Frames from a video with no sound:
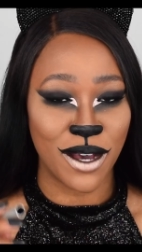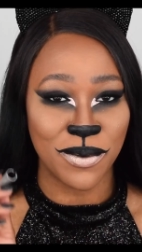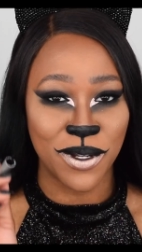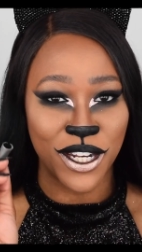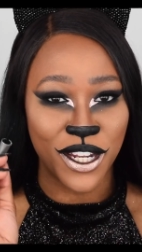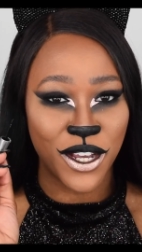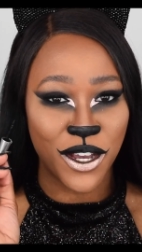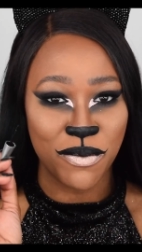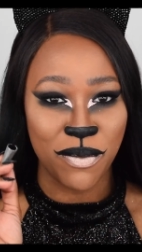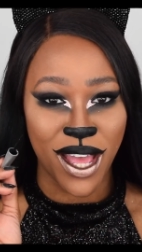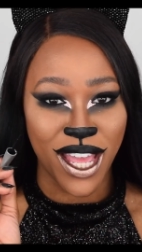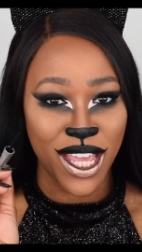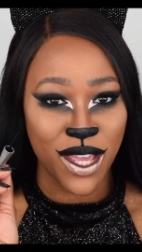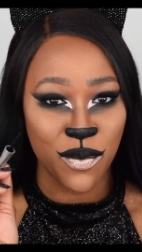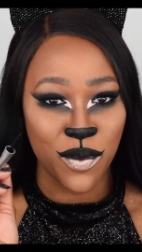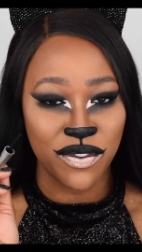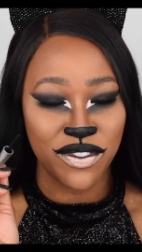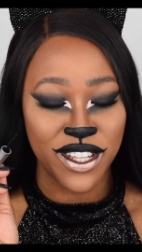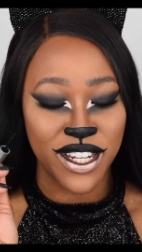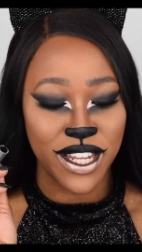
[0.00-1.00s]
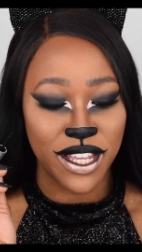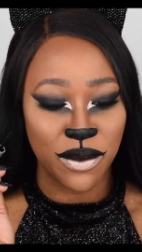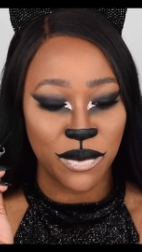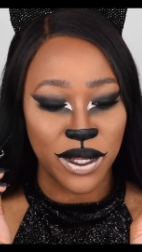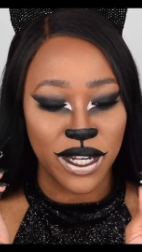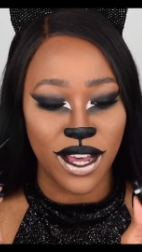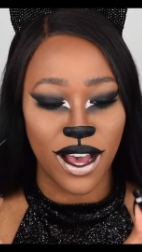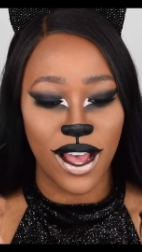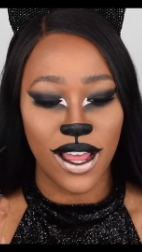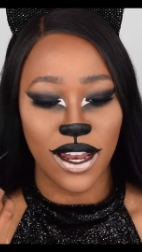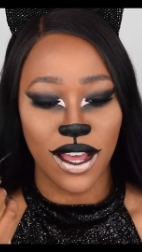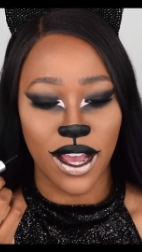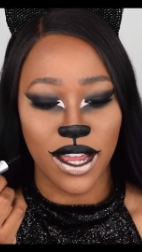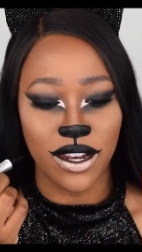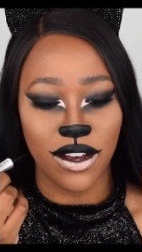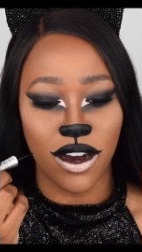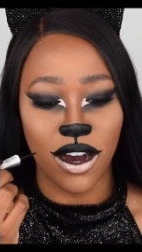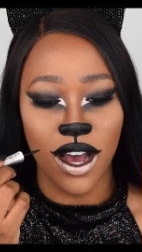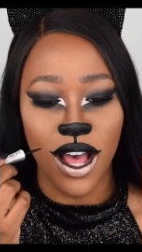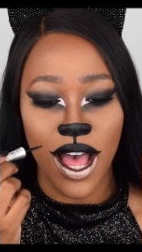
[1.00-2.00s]
I'm going to go back in with the liquid
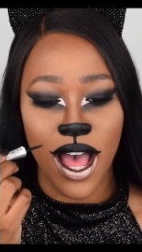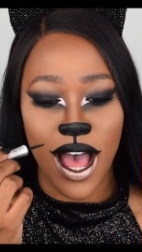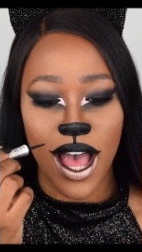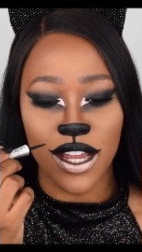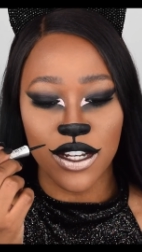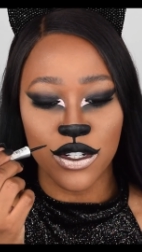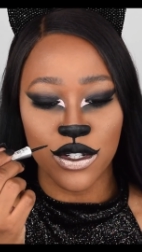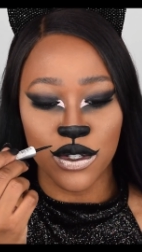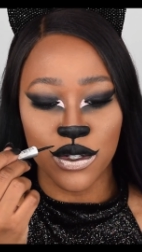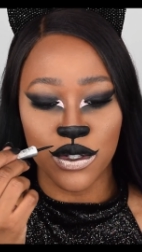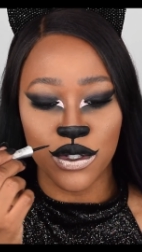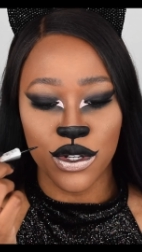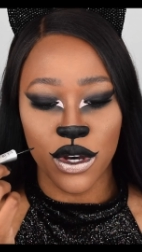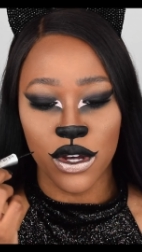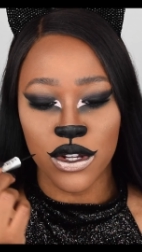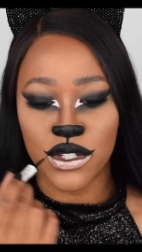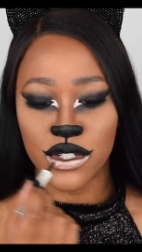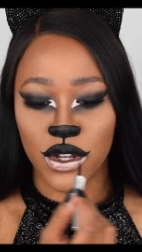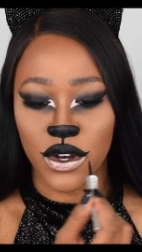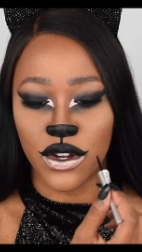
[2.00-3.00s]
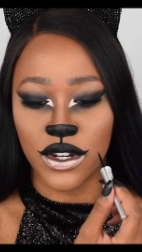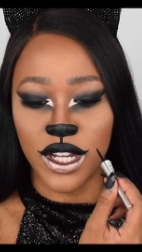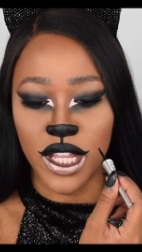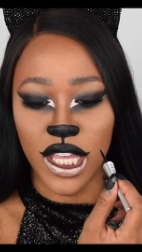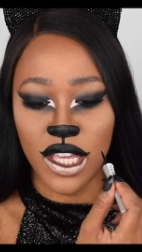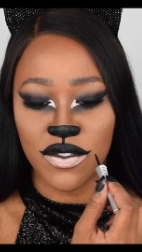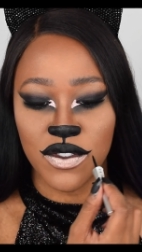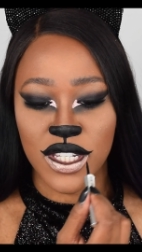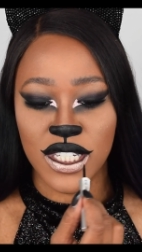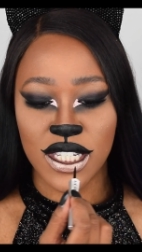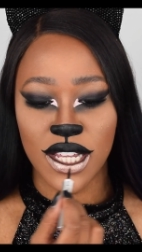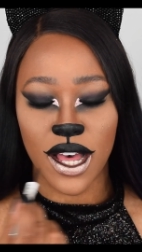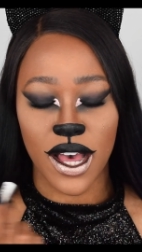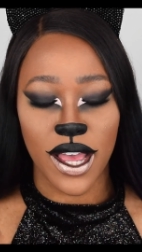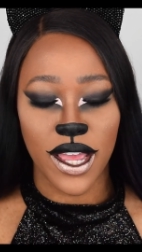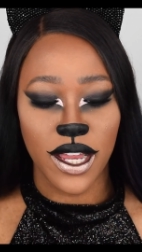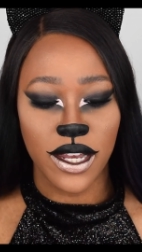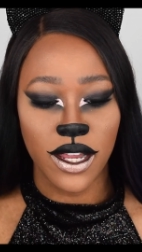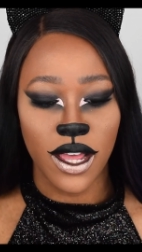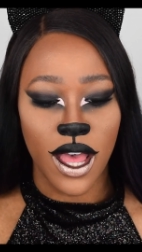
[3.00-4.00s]
eyeliner and do dots on either
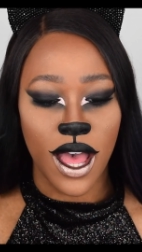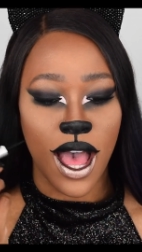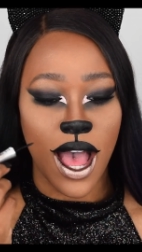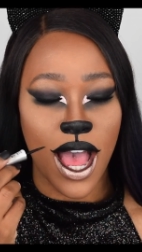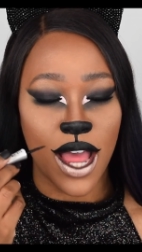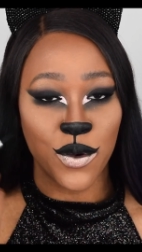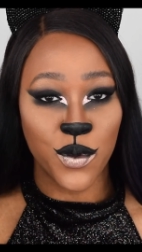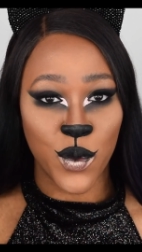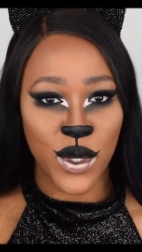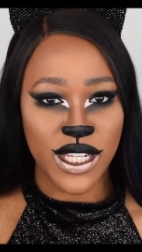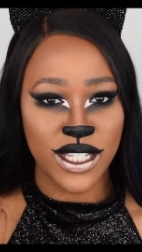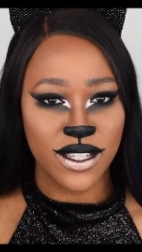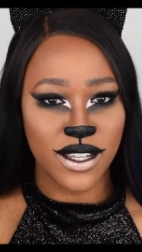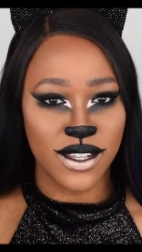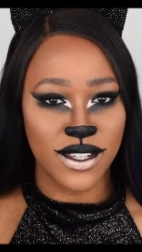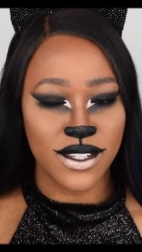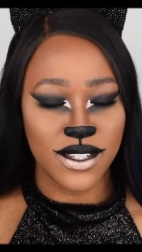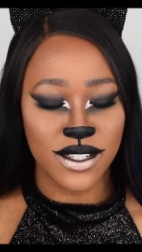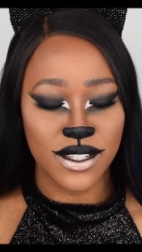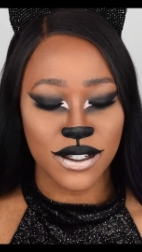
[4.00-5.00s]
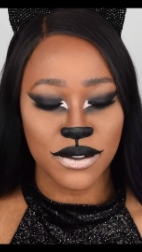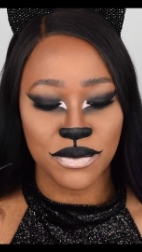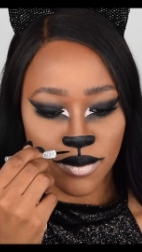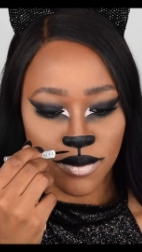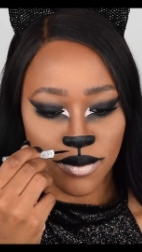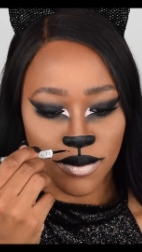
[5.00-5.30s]
side and whiskers.